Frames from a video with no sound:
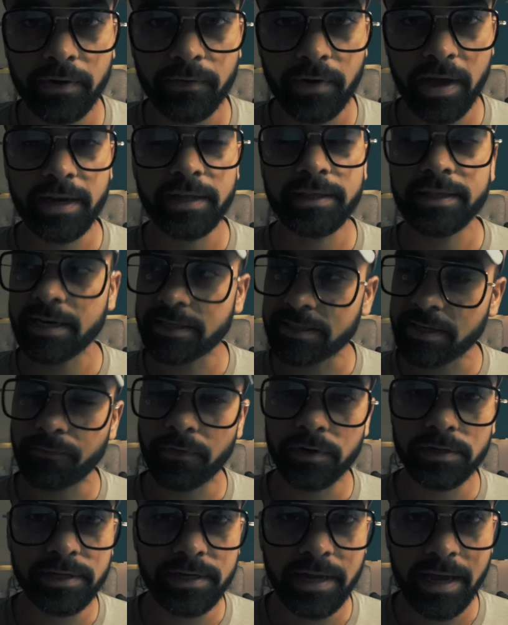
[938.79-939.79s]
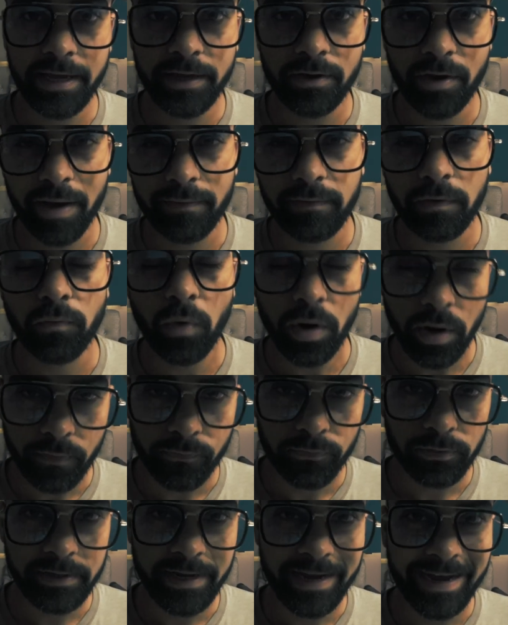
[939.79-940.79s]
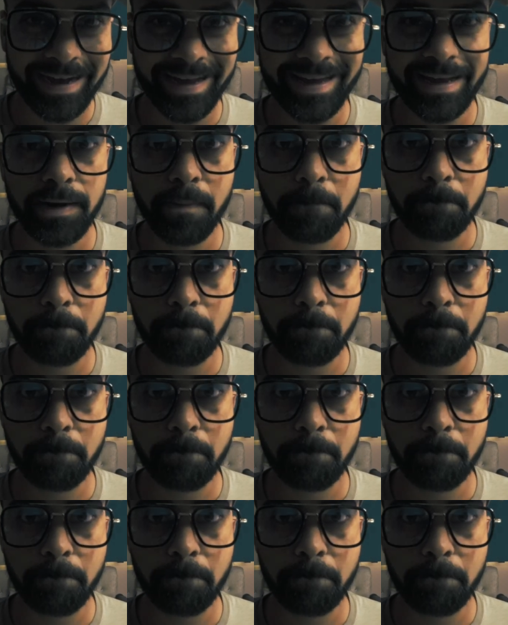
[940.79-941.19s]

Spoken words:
Alrighty, that's it for today. You have a wonderful day ahead.